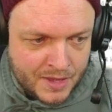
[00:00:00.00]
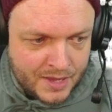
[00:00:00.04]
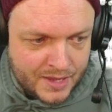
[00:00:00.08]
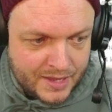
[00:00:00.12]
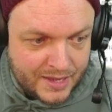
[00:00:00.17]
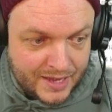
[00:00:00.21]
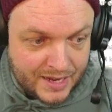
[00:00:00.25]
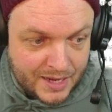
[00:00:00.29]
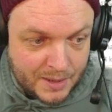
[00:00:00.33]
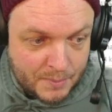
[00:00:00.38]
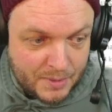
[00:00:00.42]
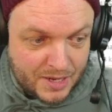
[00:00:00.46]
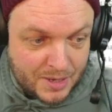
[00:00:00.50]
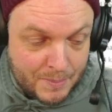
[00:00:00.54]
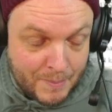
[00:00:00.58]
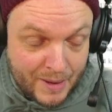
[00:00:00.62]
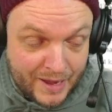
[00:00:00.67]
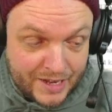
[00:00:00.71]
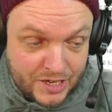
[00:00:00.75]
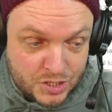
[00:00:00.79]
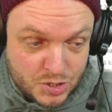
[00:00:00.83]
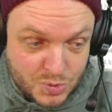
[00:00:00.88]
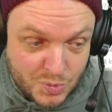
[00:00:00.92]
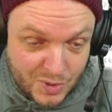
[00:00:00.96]
getting me to
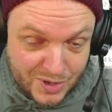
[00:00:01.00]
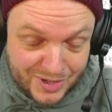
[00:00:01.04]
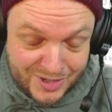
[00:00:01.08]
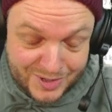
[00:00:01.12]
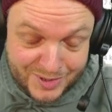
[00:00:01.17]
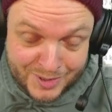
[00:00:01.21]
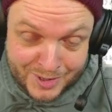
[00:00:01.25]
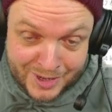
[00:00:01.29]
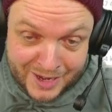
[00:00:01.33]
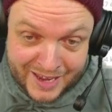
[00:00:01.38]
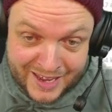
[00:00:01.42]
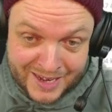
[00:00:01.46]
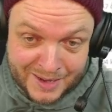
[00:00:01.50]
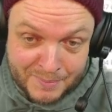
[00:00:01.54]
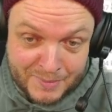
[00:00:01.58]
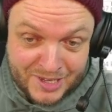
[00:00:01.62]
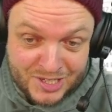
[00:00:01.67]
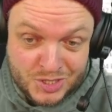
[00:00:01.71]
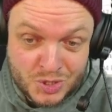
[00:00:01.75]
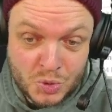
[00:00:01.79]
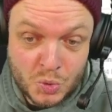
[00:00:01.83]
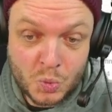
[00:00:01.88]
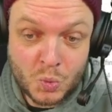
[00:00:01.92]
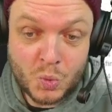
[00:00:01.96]
-1 or getting me
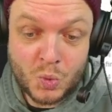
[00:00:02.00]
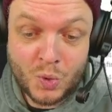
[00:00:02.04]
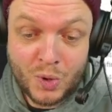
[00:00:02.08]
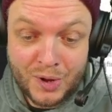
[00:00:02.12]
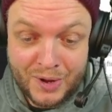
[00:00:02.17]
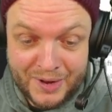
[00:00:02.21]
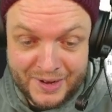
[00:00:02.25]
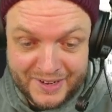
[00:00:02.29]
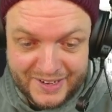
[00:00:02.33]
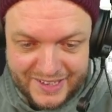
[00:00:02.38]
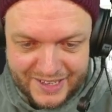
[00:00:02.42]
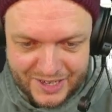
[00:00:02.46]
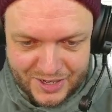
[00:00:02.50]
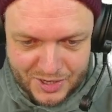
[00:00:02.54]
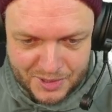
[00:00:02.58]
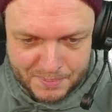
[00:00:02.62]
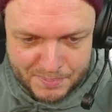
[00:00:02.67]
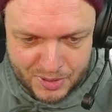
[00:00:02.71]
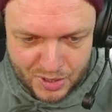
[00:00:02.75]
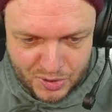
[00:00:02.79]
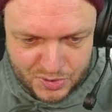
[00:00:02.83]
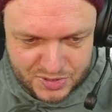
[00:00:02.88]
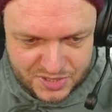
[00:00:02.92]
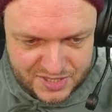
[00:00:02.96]
to 1 here
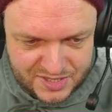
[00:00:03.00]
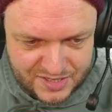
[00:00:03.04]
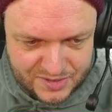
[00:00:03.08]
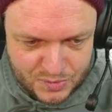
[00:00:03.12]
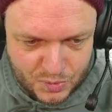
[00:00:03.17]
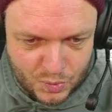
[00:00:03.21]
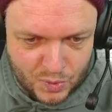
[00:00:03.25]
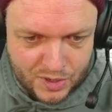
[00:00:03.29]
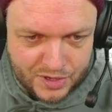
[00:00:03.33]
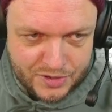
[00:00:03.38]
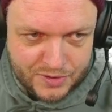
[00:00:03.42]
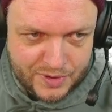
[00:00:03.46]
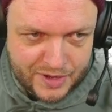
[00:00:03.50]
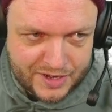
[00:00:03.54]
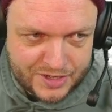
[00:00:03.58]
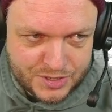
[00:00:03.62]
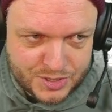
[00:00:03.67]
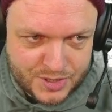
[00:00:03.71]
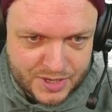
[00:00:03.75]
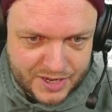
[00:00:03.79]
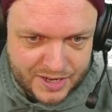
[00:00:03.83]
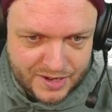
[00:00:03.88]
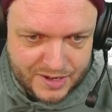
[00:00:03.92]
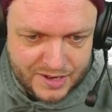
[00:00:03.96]
post the One Ring
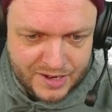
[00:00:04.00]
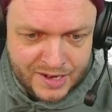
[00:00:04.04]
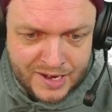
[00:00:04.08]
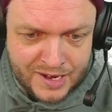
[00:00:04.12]
trigger.